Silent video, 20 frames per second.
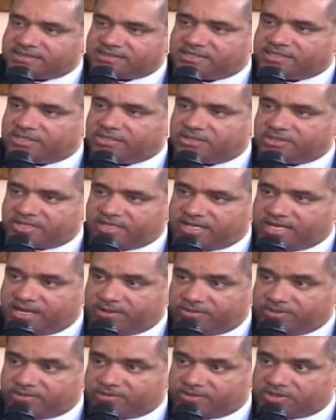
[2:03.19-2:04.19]
they're looking at
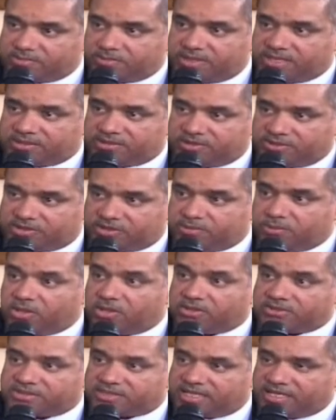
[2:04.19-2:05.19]
with respect to
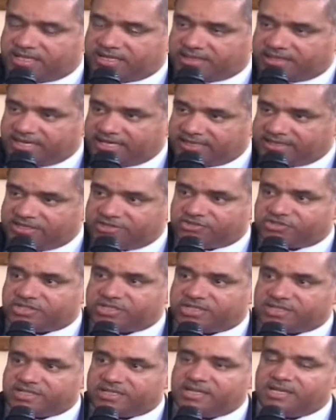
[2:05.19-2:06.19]
small-scale
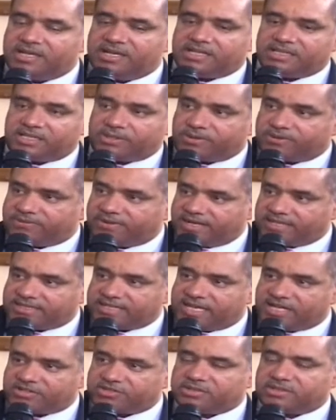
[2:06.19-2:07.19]
LNG, liquefied
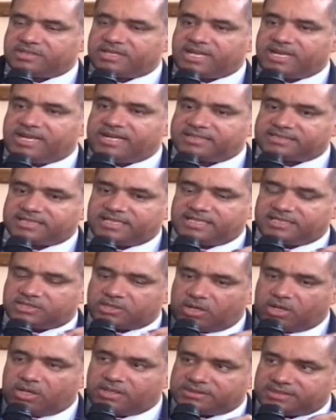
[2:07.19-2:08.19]
natural gas, is
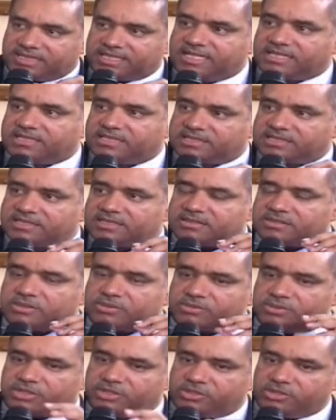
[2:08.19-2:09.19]
all to get us
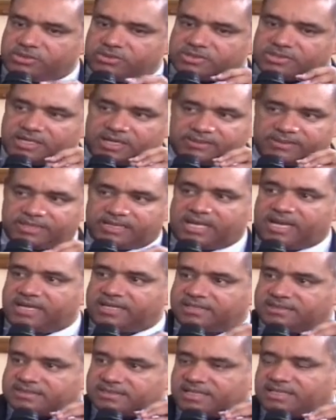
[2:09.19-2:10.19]
to reduce our
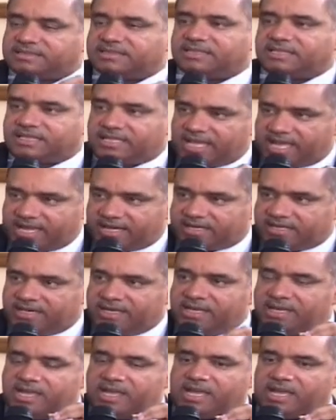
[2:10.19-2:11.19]
reliance on the LEAC.
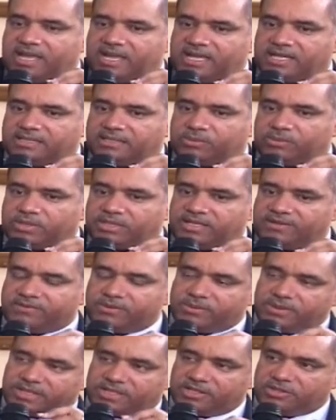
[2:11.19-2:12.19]
And whatever
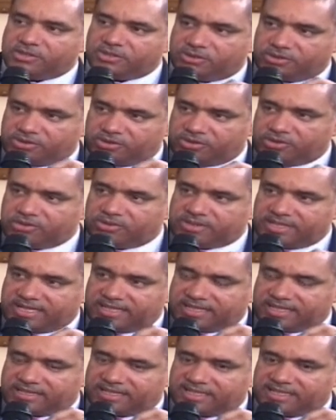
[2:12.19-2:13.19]
we can do to do
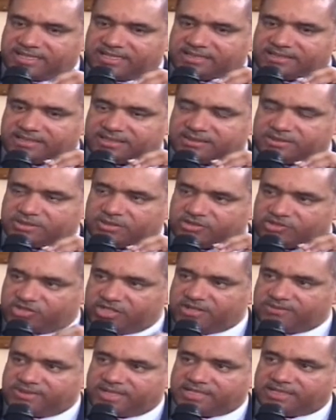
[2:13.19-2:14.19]
that, I think, to
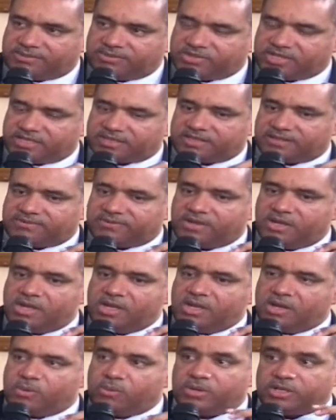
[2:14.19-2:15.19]
achieve that objective,
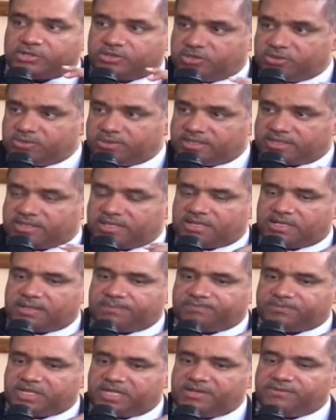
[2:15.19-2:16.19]
we're doing.
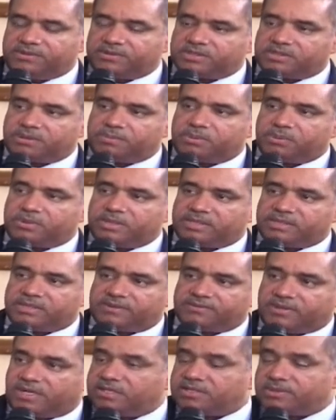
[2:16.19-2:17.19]
Even to the point
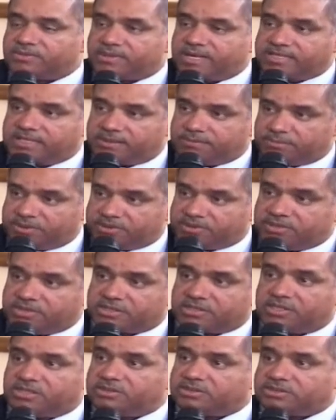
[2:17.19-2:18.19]
of underwriting
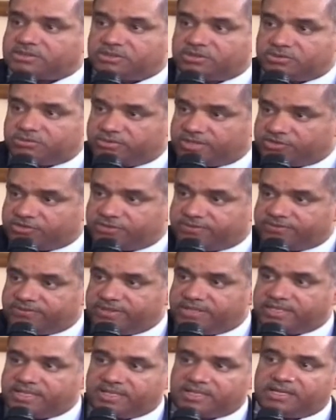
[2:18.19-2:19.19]
business loans to do
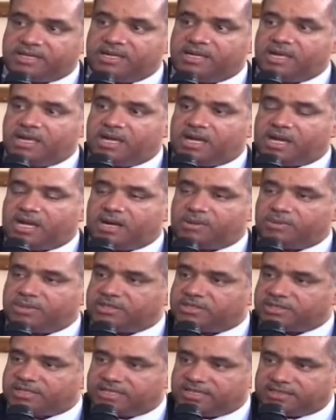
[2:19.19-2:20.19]
retrofitting. We're
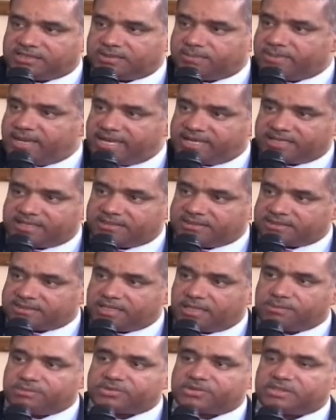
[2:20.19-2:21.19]
looking at demand
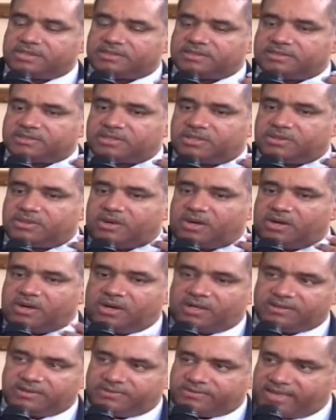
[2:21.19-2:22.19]
consumption. So
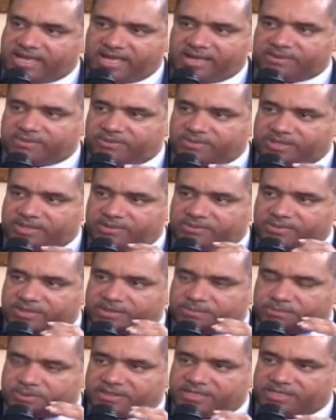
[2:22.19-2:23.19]
all of that
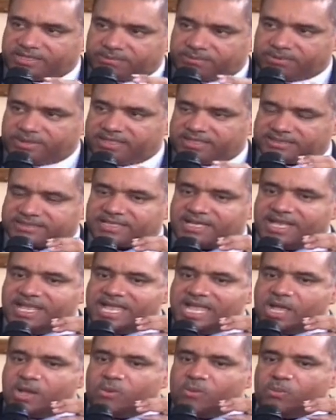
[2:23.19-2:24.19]
we're putting in place.
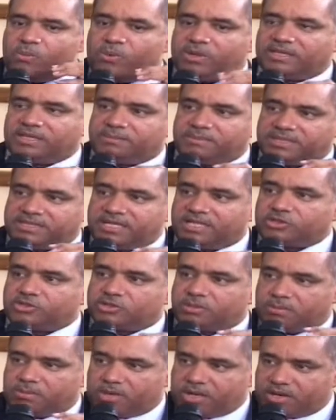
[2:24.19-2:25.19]
Will it be done
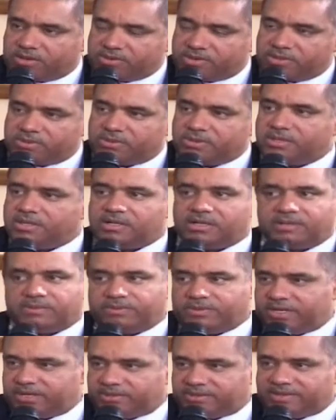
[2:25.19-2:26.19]
tomorrow?
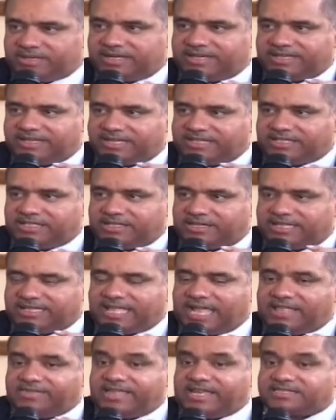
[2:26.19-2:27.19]
No.
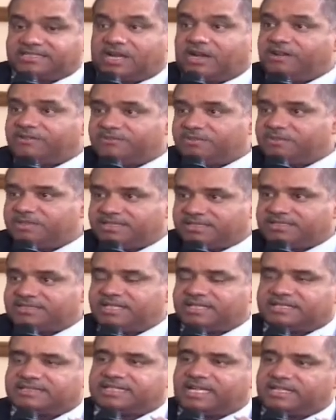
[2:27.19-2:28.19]
And that's hard for me to
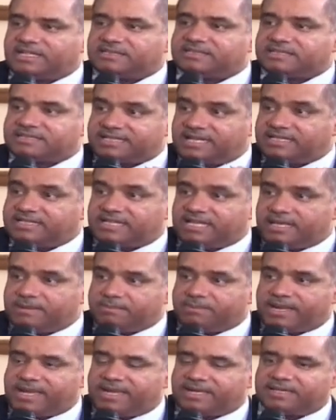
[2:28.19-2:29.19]
say because I understand the
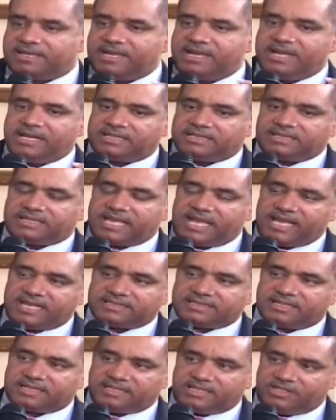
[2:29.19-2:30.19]
impact that it
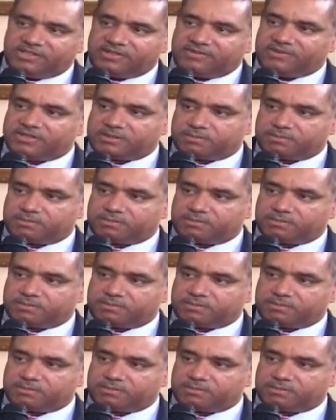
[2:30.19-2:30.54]
has on each of us